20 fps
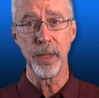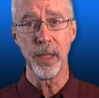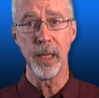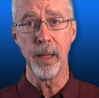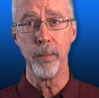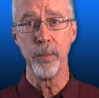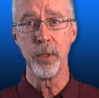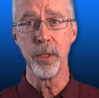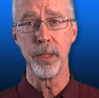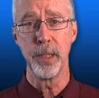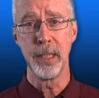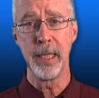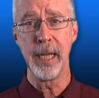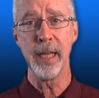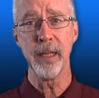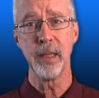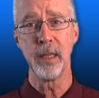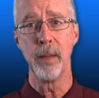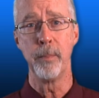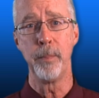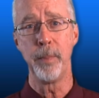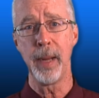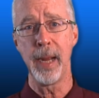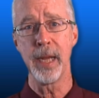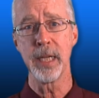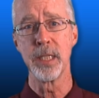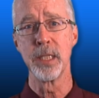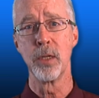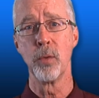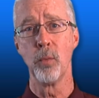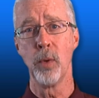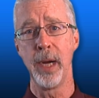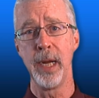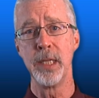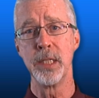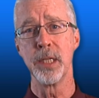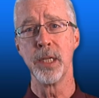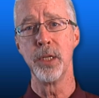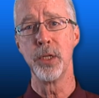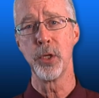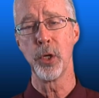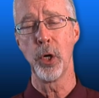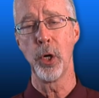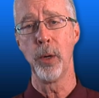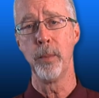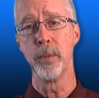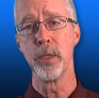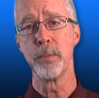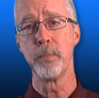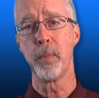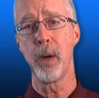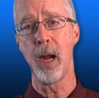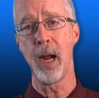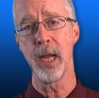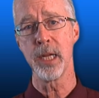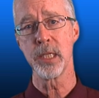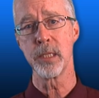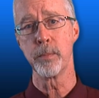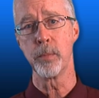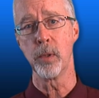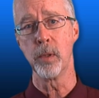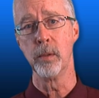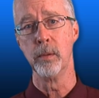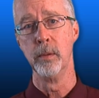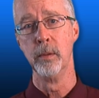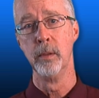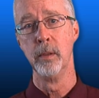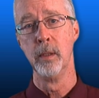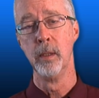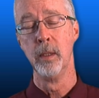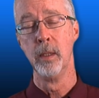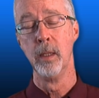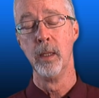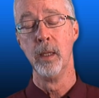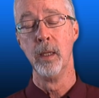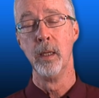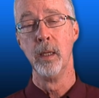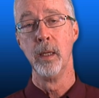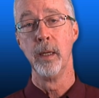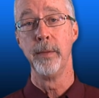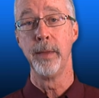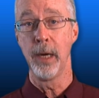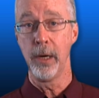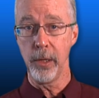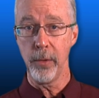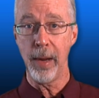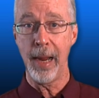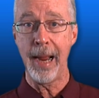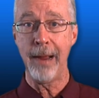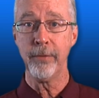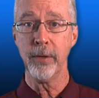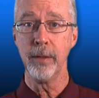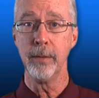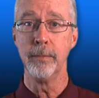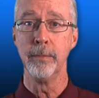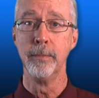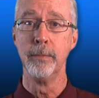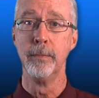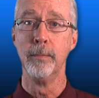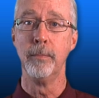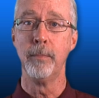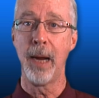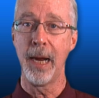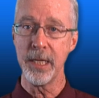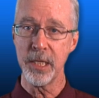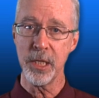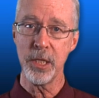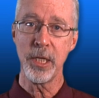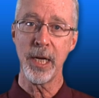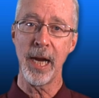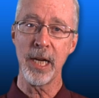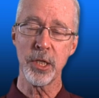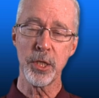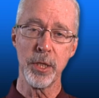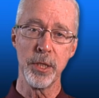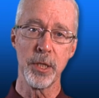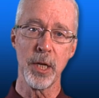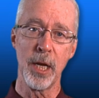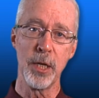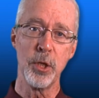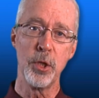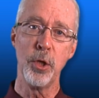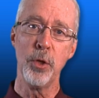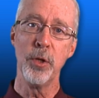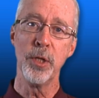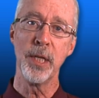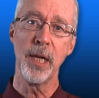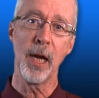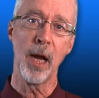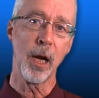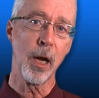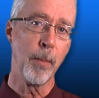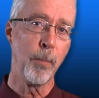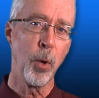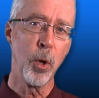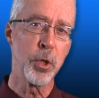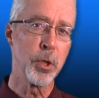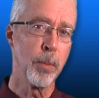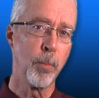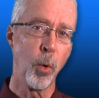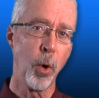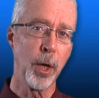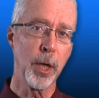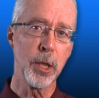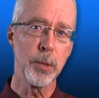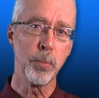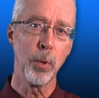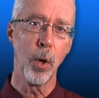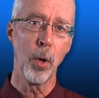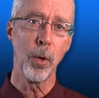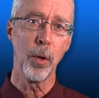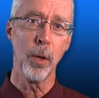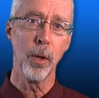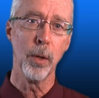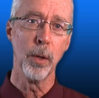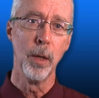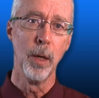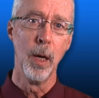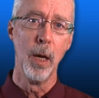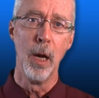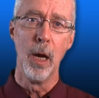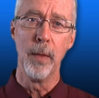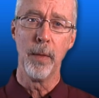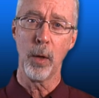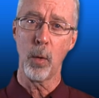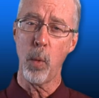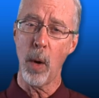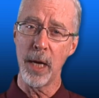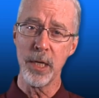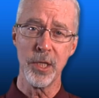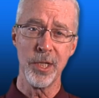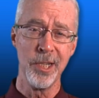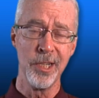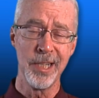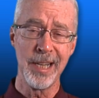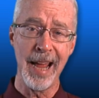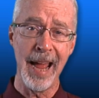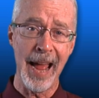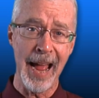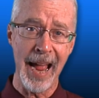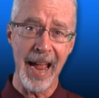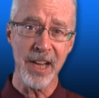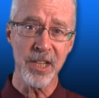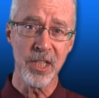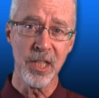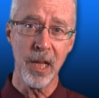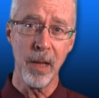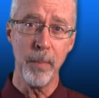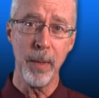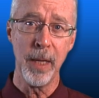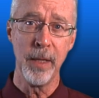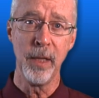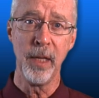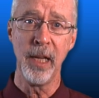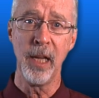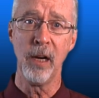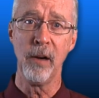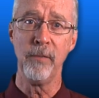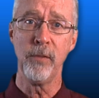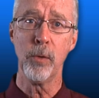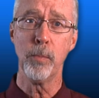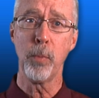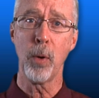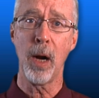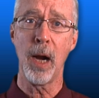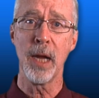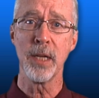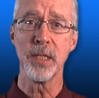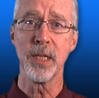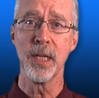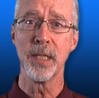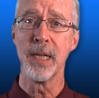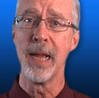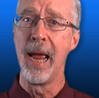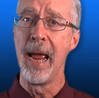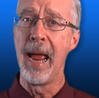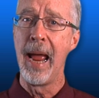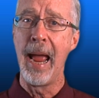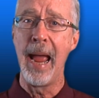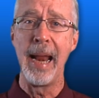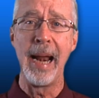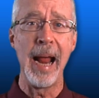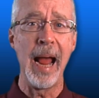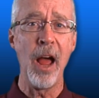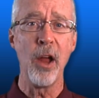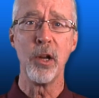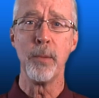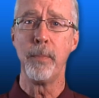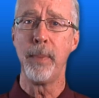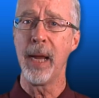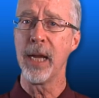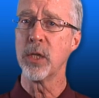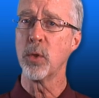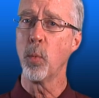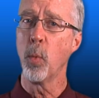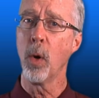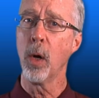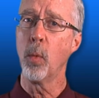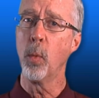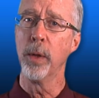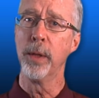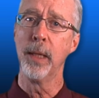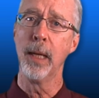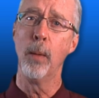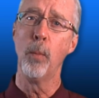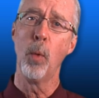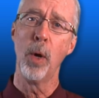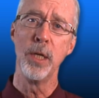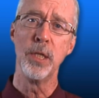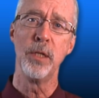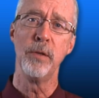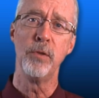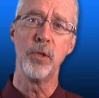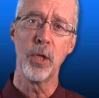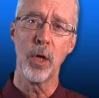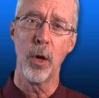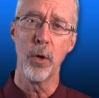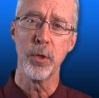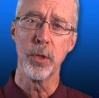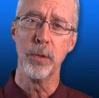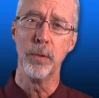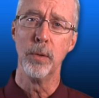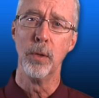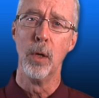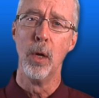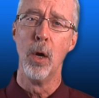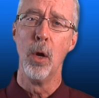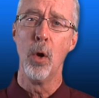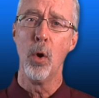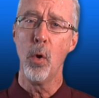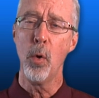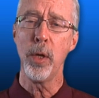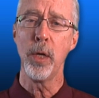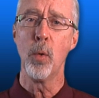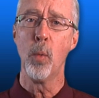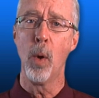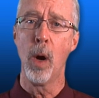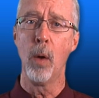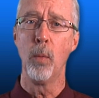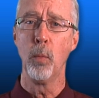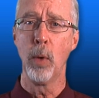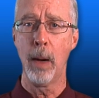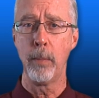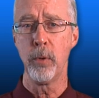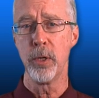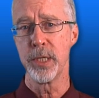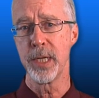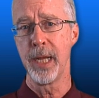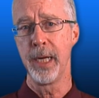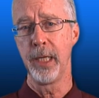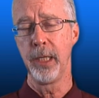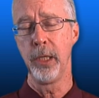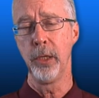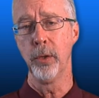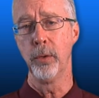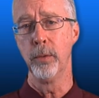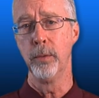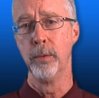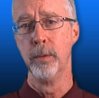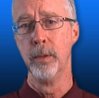him to get the best rates and terms possible. There you have it. My suggestions on choosing a commercial mortgage broker, the questions to ask them in the interview process, and how to best work with them once you've chosen who you want representing you.